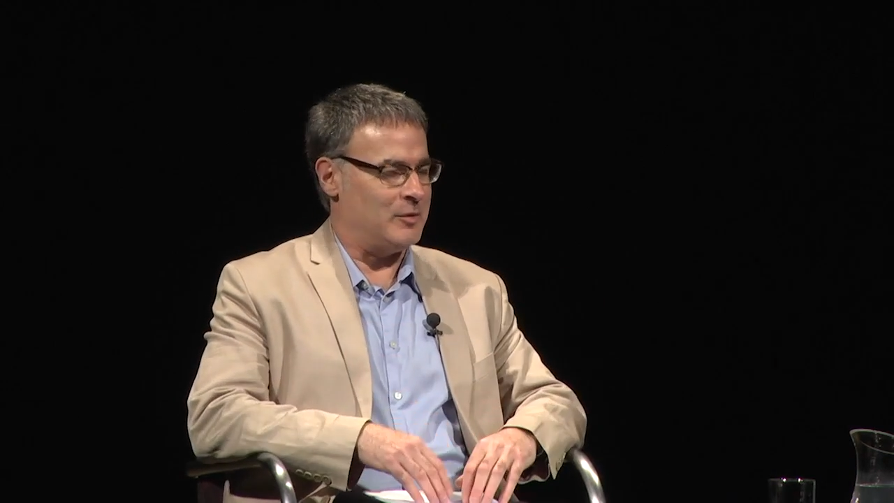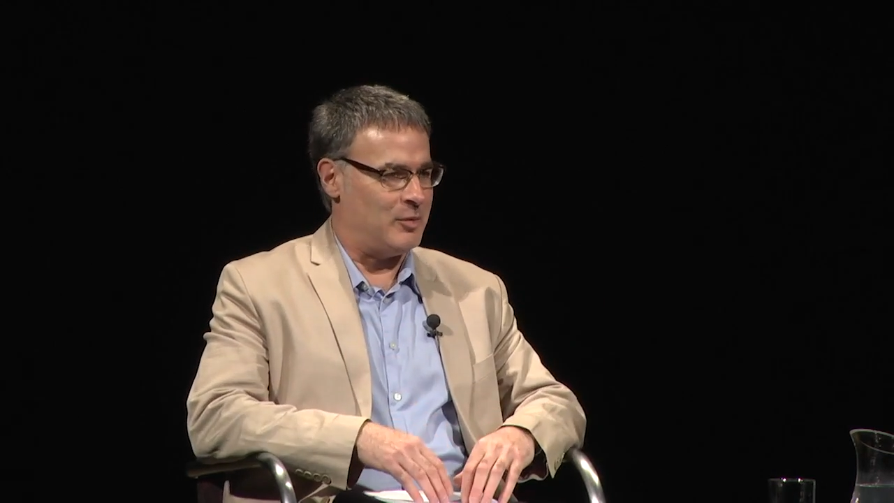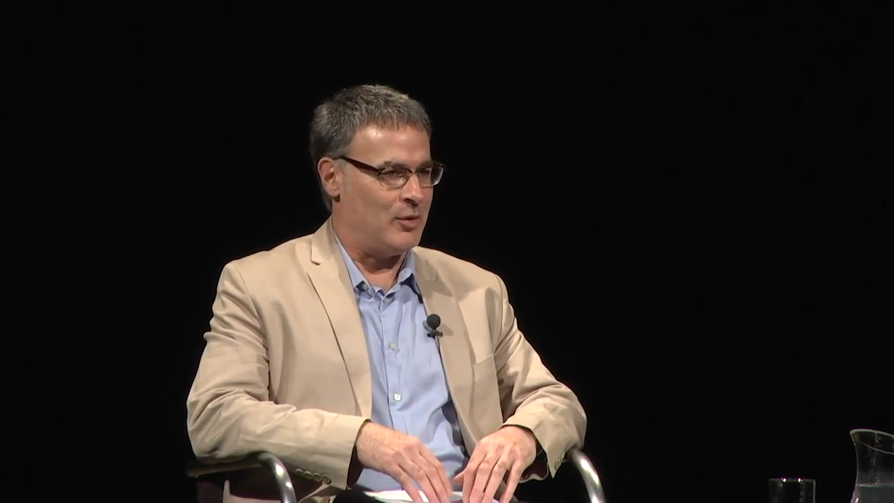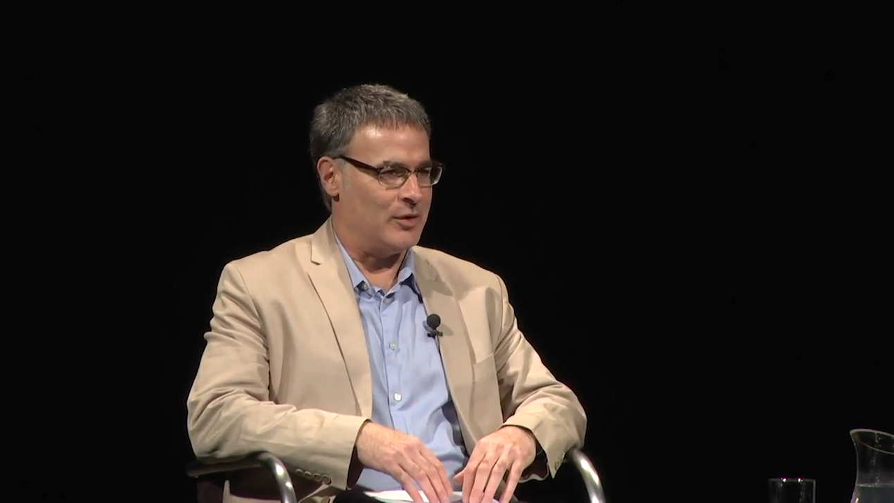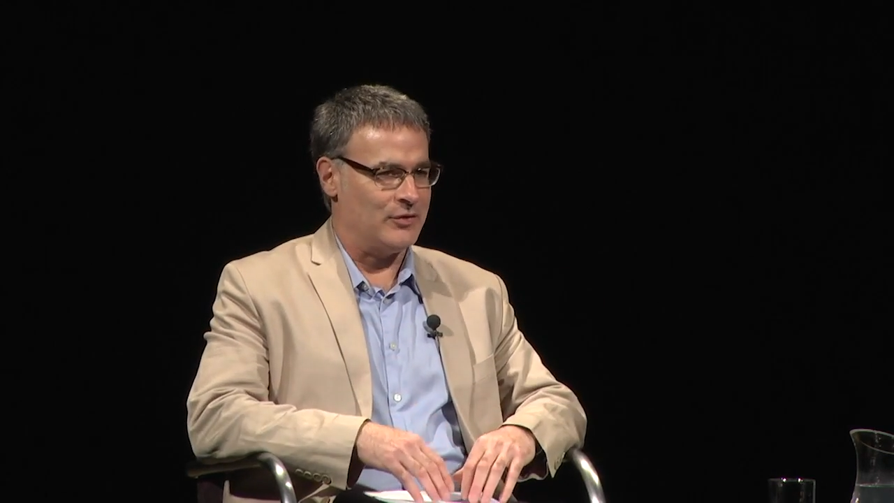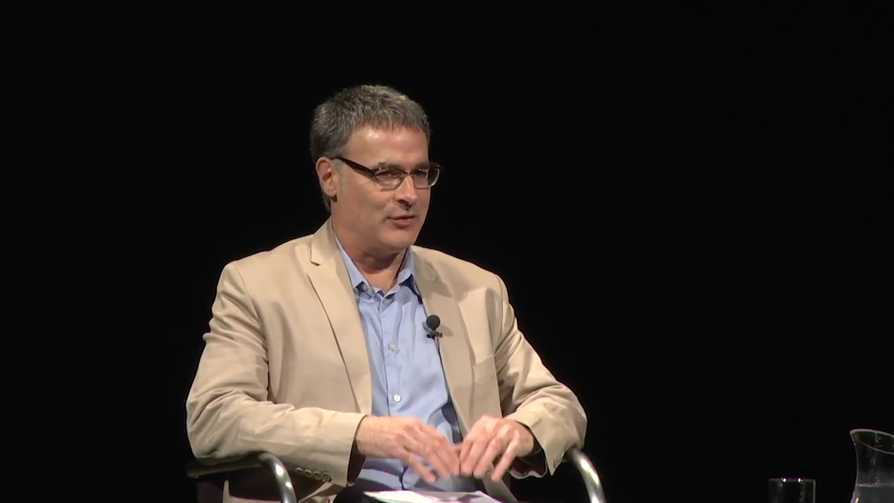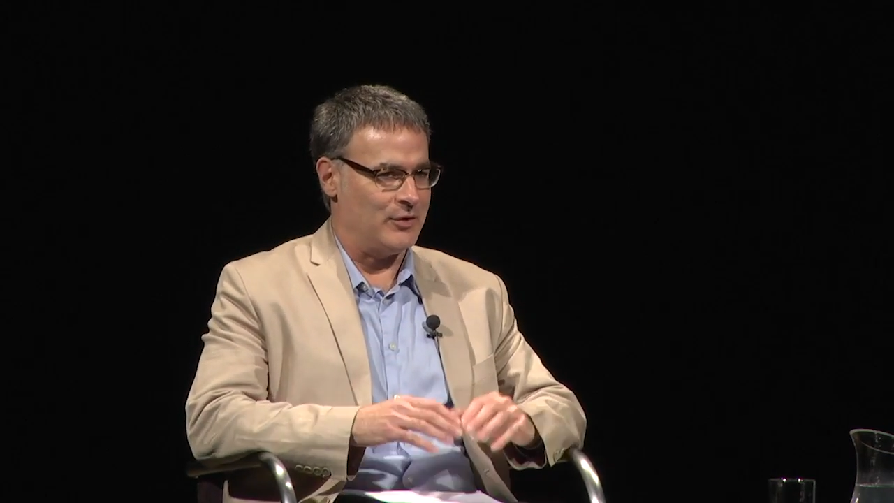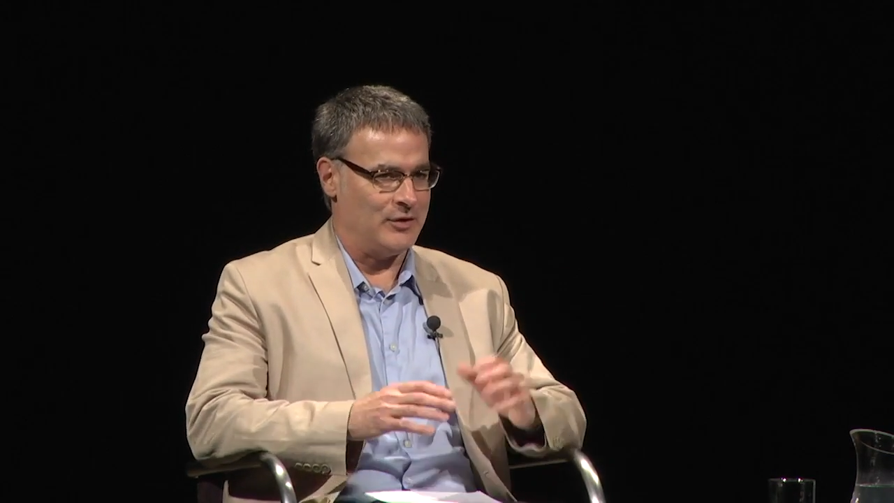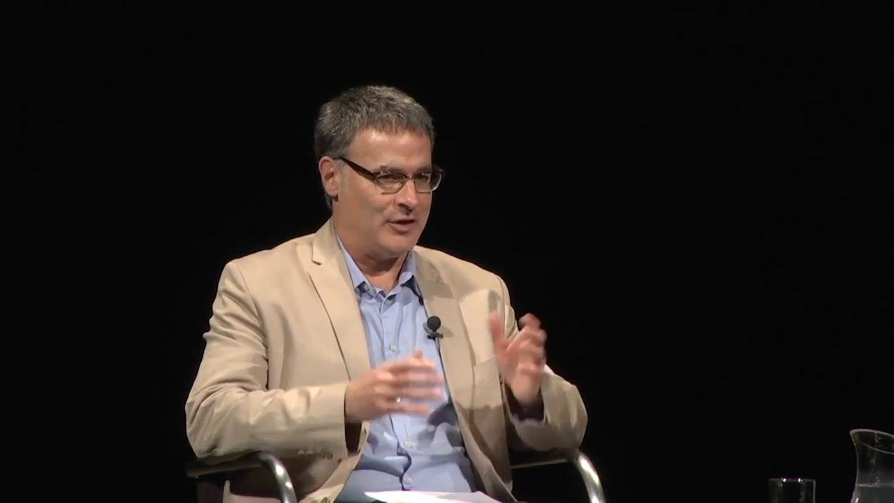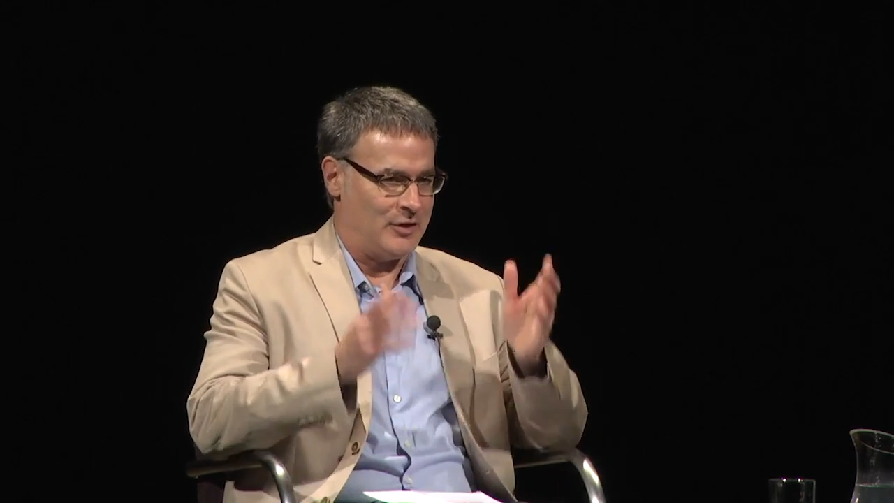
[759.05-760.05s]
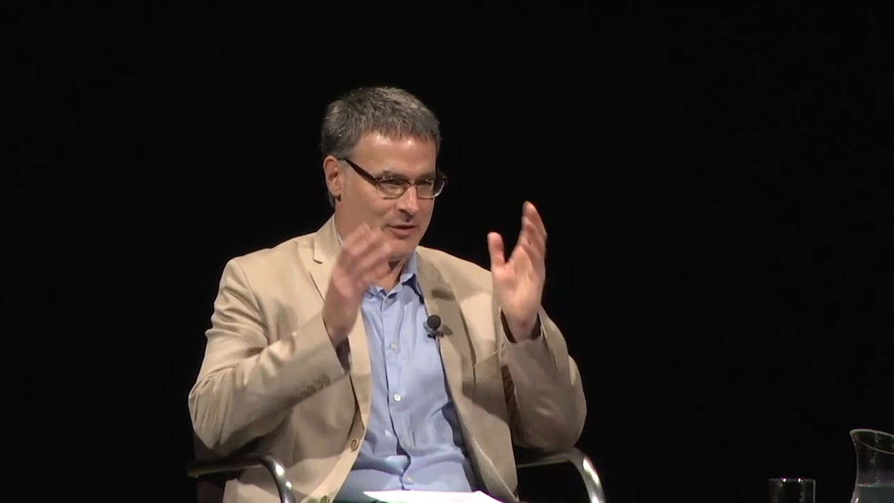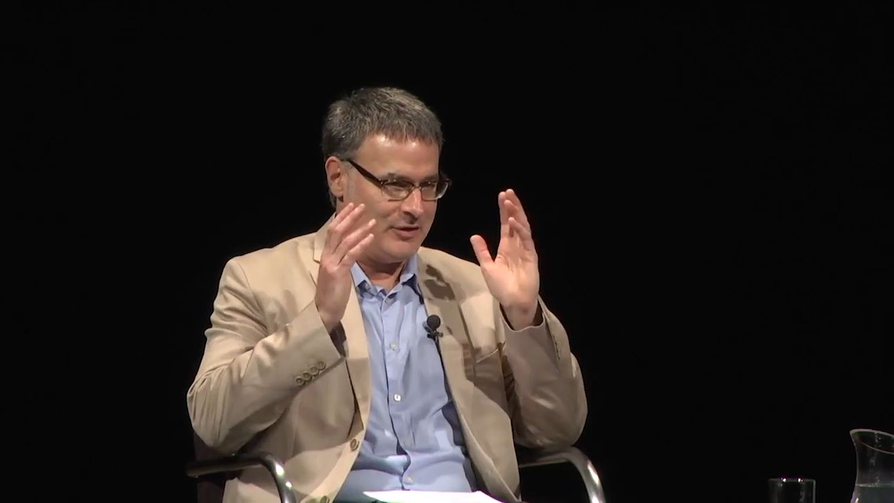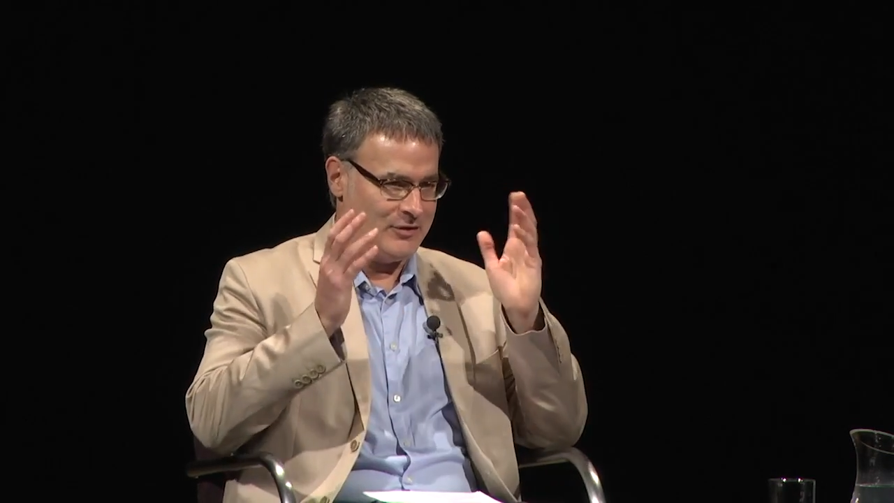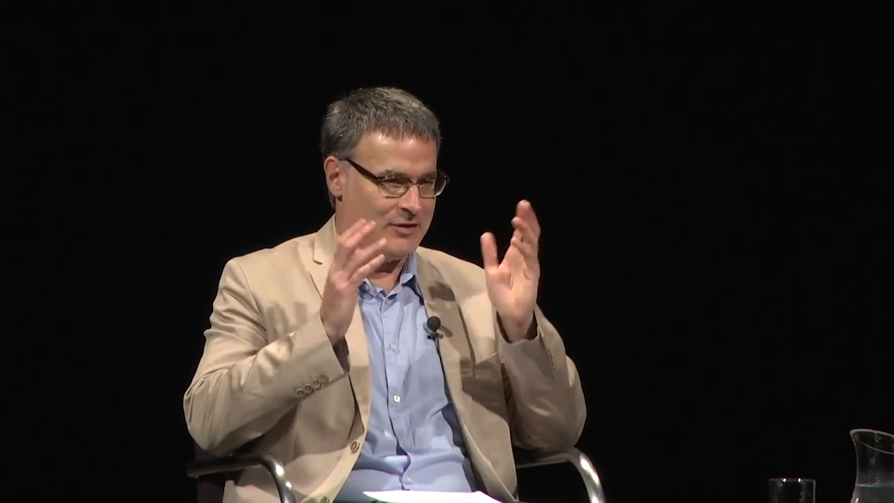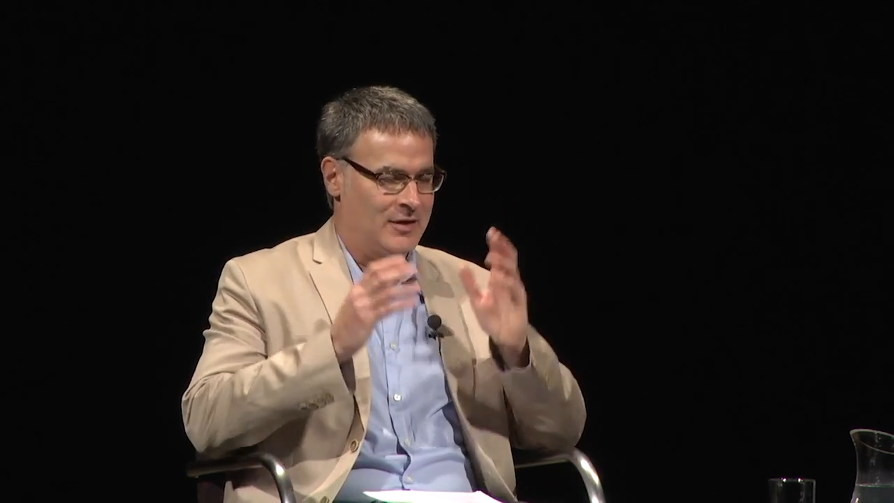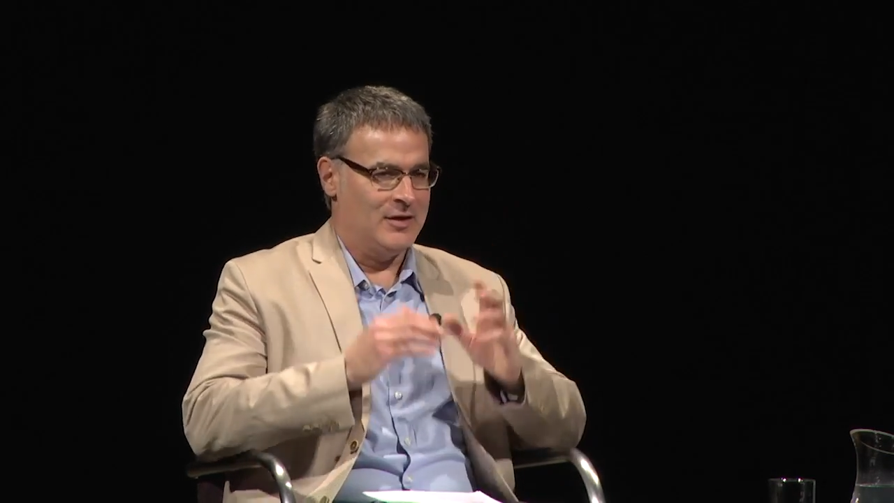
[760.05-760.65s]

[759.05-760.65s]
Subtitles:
reports, or, these